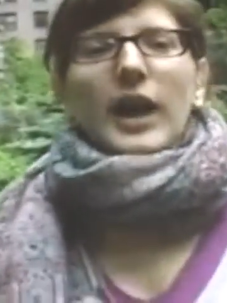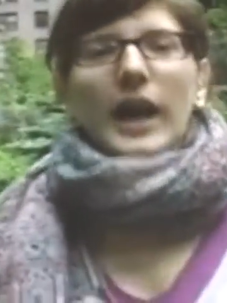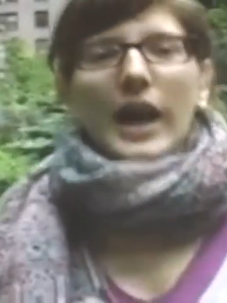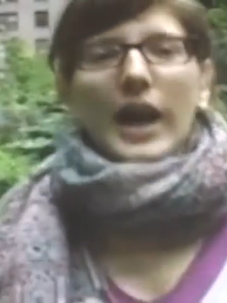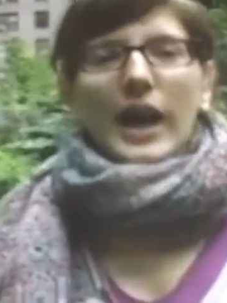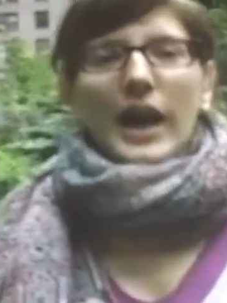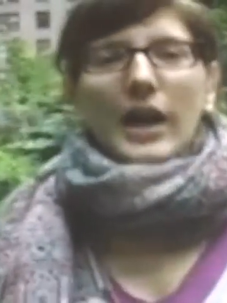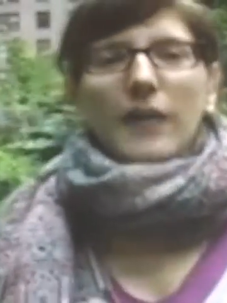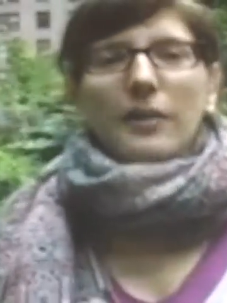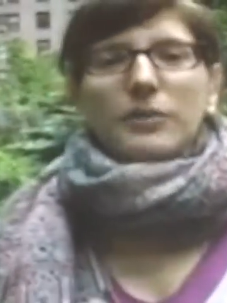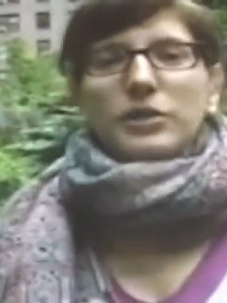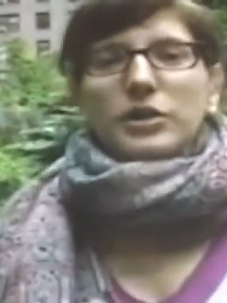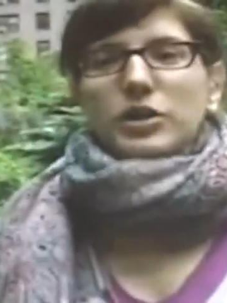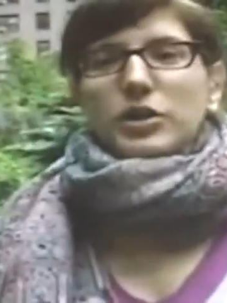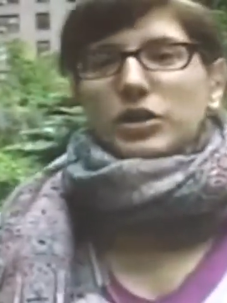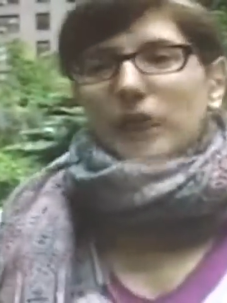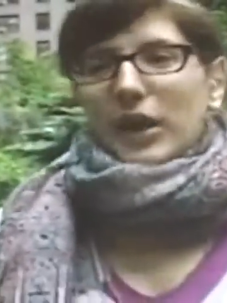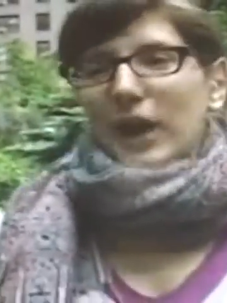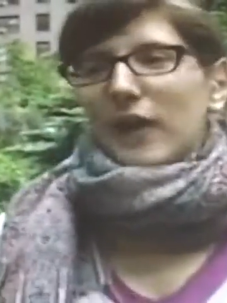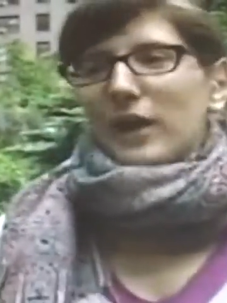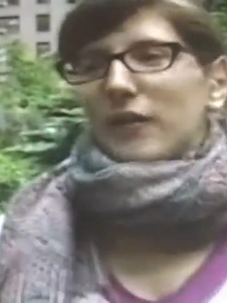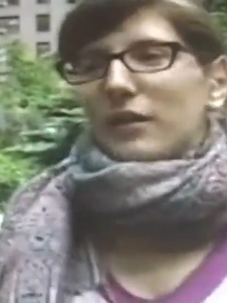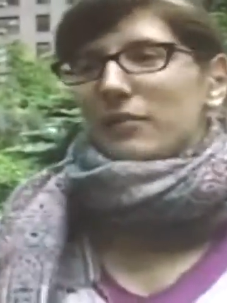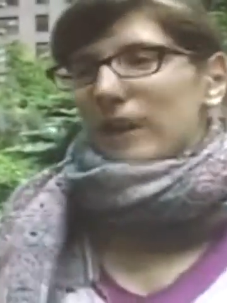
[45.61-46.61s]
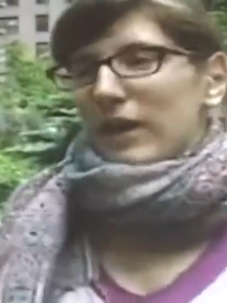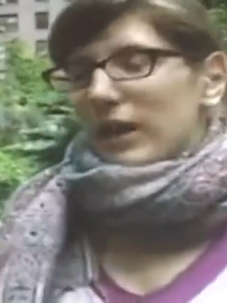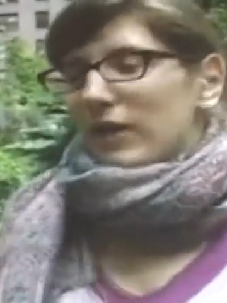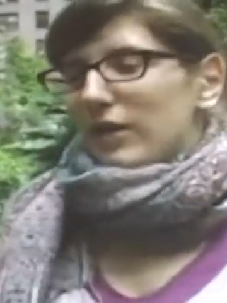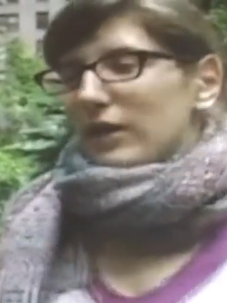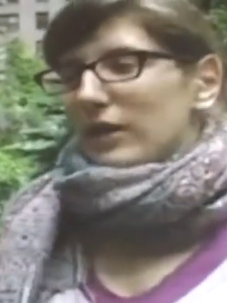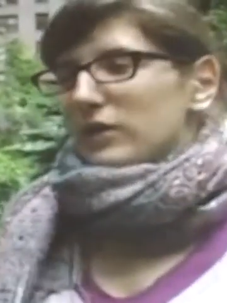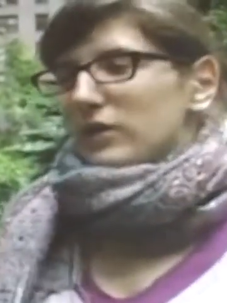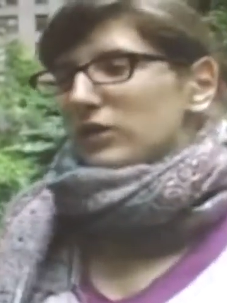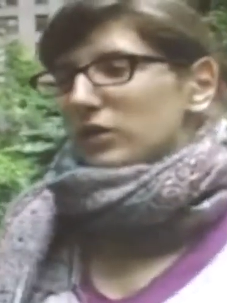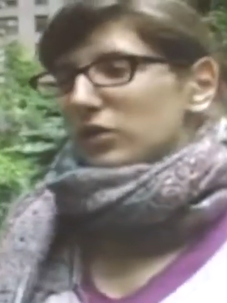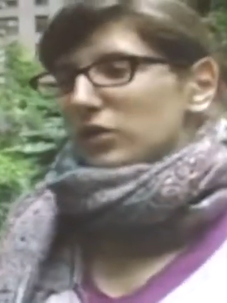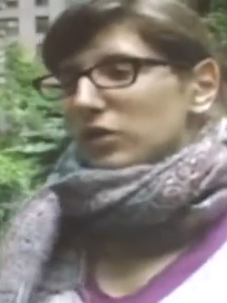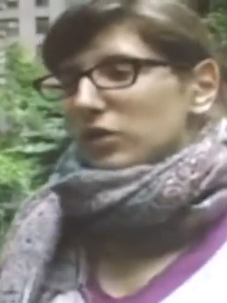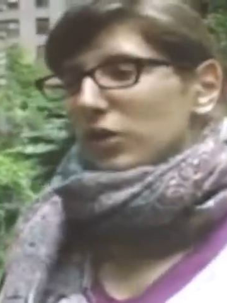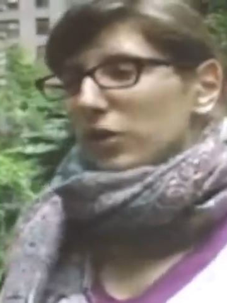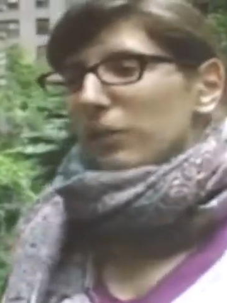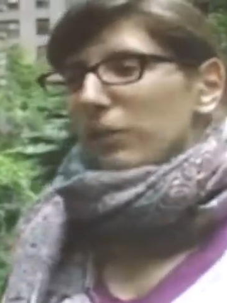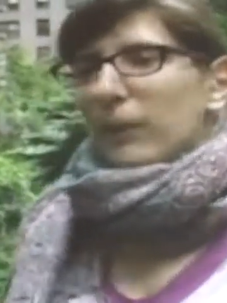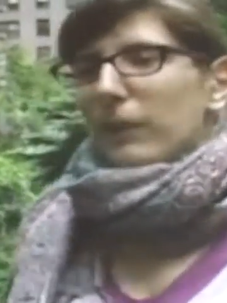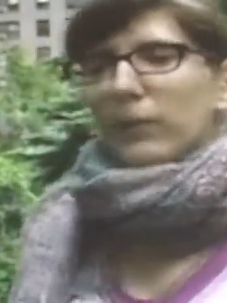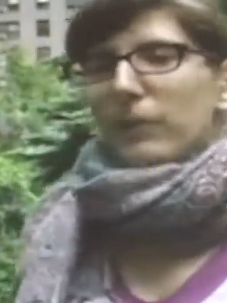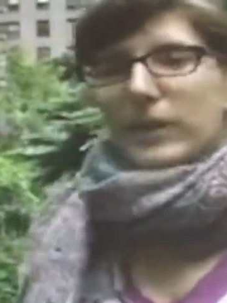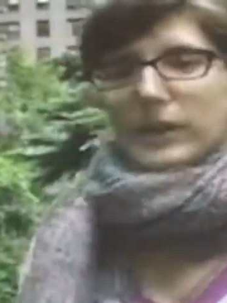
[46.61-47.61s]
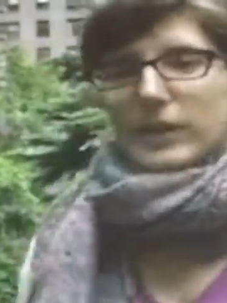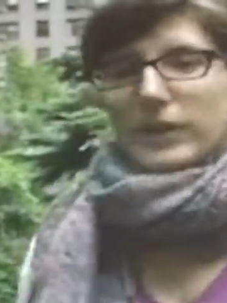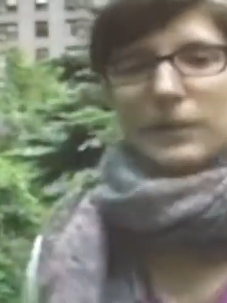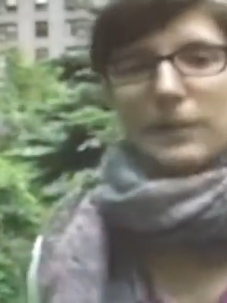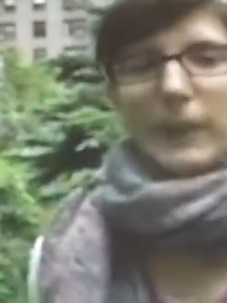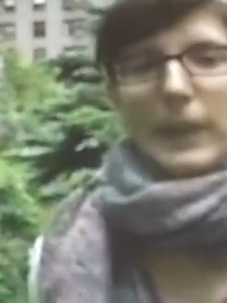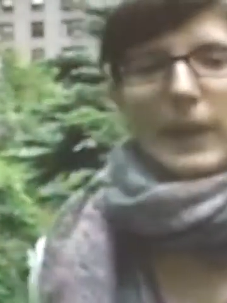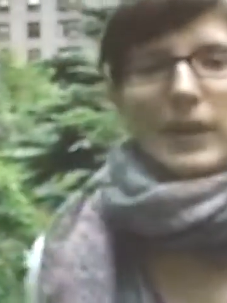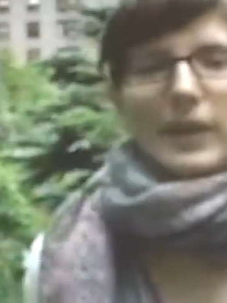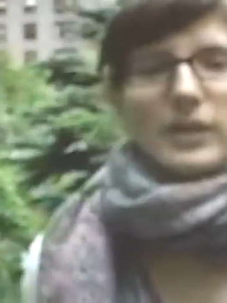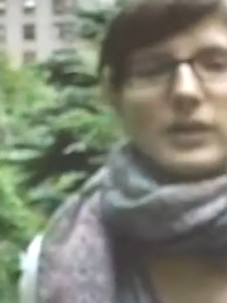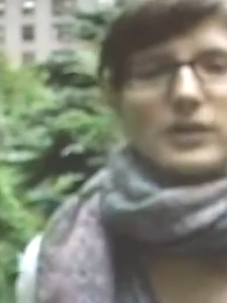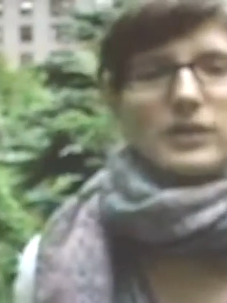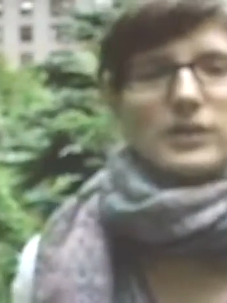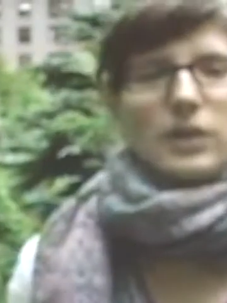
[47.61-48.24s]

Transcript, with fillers: um, to try to make this a true public space.